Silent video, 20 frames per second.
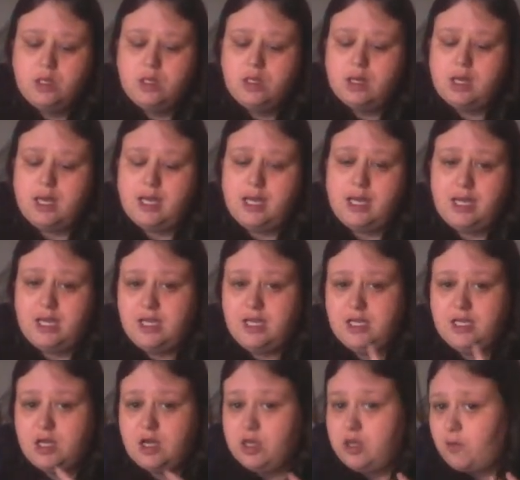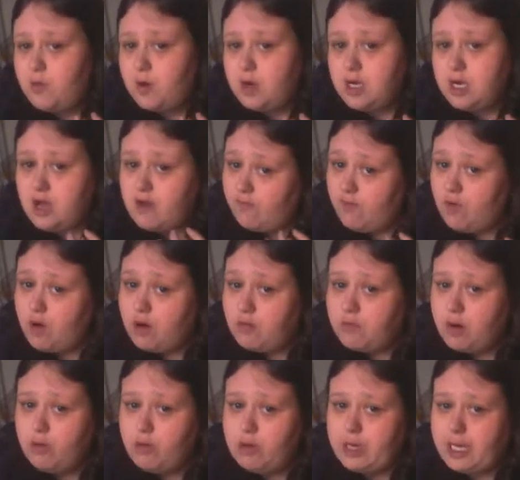and then the other one I've got her
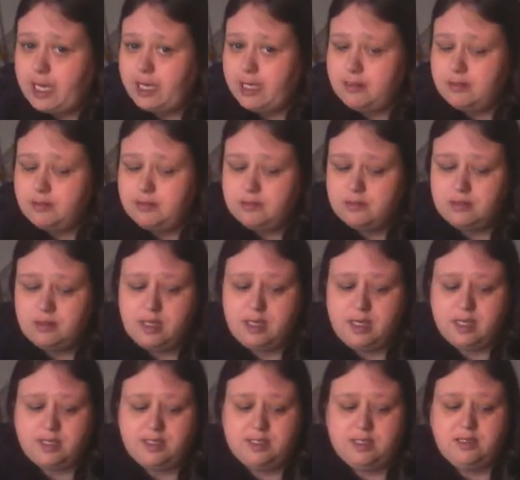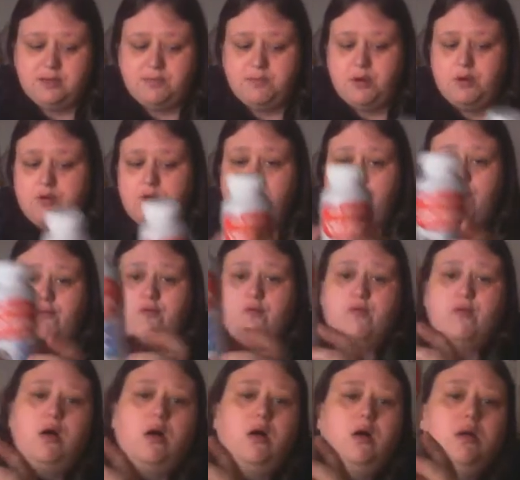milk in it, and this is the milk I've
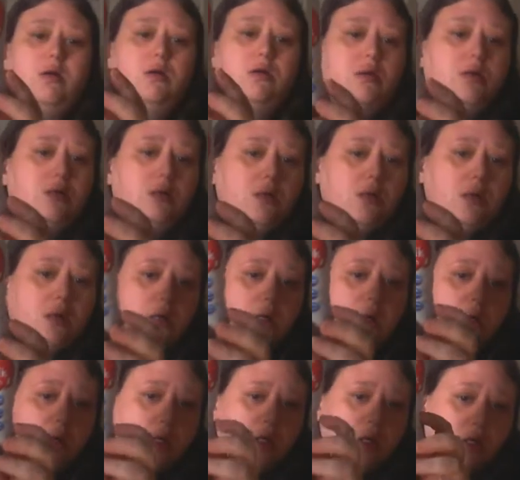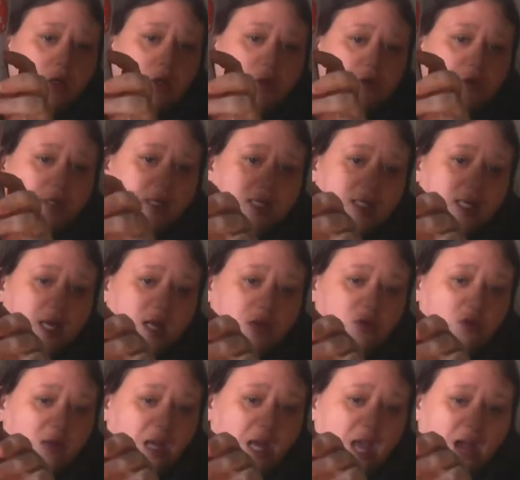got her. So it's
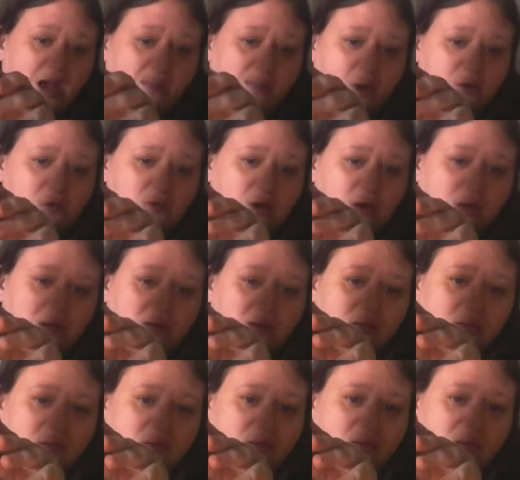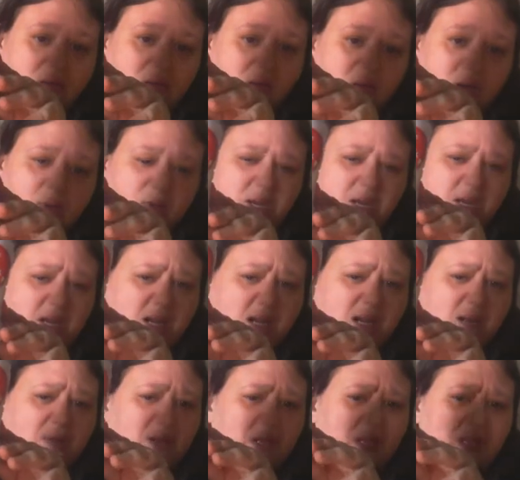actual cat milk. I wouldn't
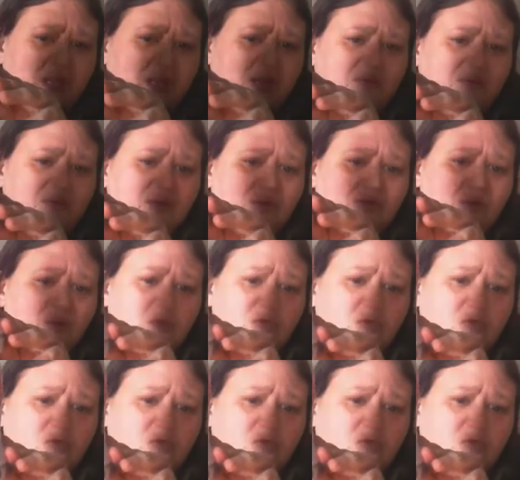recommend getting her real milk,